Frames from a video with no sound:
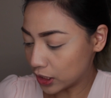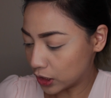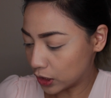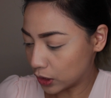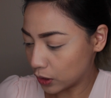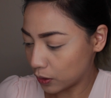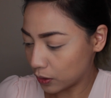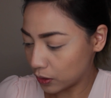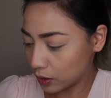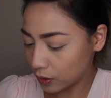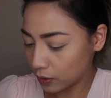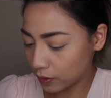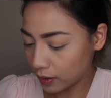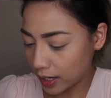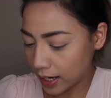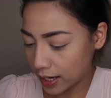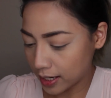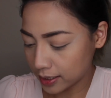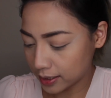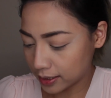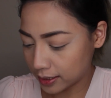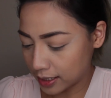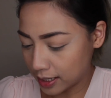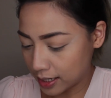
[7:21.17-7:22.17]
so you
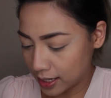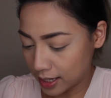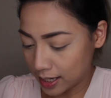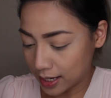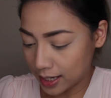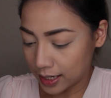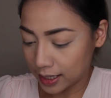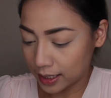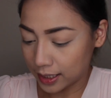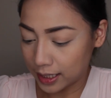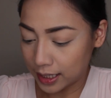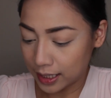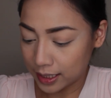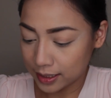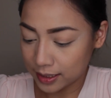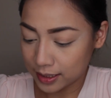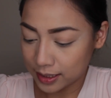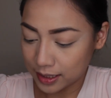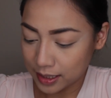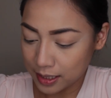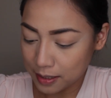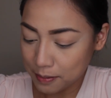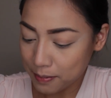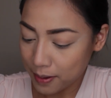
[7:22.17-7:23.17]
guys can
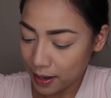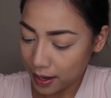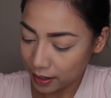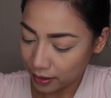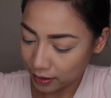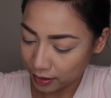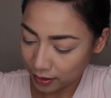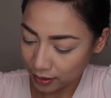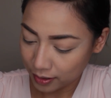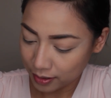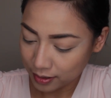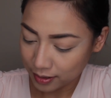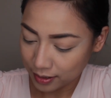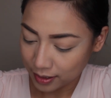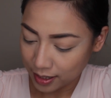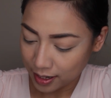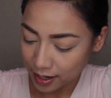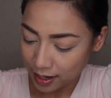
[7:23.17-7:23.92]
see better.